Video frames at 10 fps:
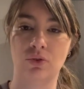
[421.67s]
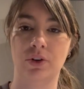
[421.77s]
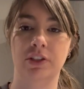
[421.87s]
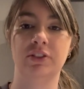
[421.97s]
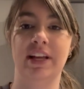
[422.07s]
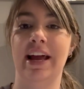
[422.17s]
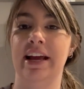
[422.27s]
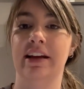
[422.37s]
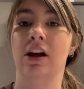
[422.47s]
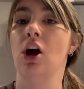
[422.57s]
oils,
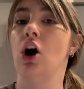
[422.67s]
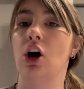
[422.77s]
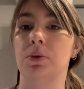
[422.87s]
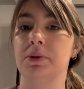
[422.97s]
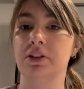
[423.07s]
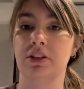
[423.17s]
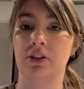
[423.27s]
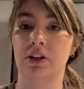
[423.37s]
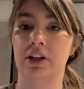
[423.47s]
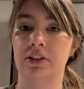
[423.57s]
are really
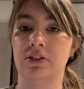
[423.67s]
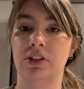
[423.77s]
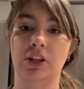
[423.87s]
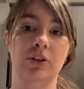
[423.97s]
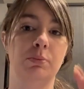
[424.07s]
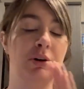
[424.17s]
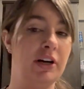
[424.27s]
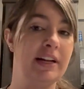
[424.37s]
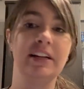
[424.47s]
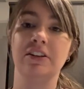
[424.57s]
good to
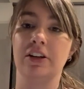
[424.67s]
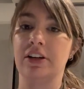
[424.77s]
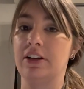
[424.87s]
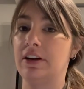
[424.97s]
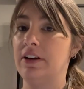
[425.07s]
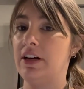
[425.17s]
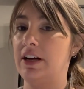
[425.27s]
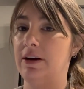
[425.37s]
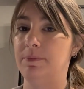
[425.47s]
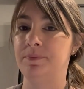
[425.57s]
put in your
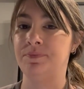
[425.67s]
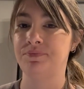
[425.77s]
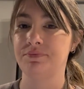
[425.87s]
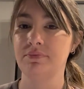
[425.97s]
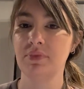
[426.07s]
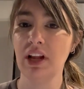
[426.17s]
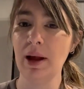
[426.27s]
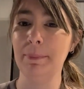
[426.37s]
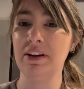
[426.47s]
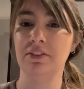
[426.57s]

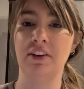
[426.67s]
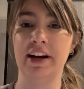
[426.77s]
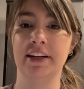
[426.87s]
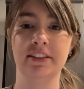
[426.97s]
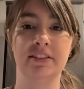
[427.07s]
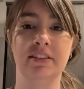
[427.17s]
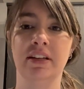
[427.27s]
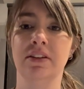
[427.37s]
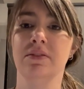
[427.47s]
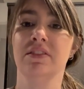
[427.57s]
humidifiers
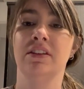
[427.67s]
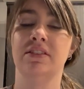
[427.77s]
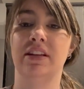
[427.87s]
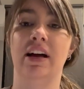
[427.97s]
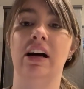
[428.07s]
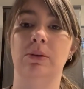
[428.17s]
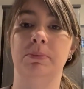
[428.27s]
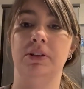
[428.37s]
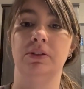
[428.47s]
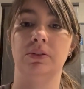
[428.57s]
to help
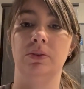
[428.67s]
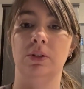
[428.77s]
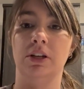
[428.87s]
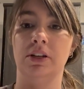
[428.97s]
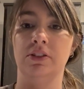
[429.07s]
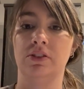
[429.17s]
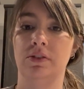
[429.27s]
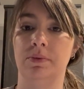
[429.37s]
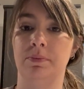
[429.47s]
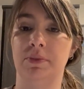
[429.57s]
you.
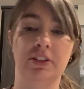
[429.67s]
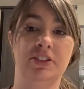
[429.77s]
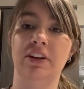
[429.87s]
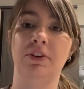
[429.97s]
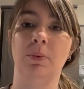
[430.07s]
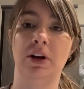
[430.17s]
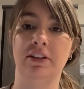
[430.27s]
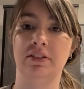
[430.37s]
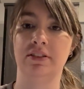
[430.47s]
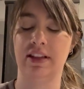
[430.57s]
There's different
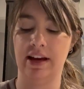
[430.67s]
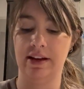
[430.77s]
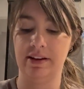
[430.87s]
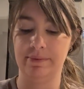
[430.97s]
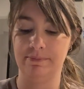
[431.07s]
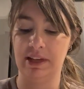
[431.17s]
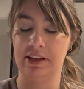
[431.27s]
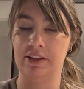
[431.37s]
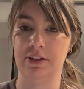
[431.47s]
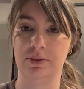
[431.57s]
ones that
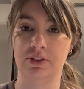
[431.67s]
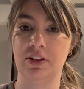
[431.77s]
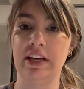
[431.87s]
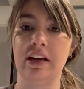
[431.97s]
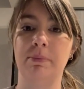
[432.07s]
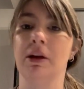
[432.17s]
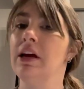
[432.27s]
make you sleep,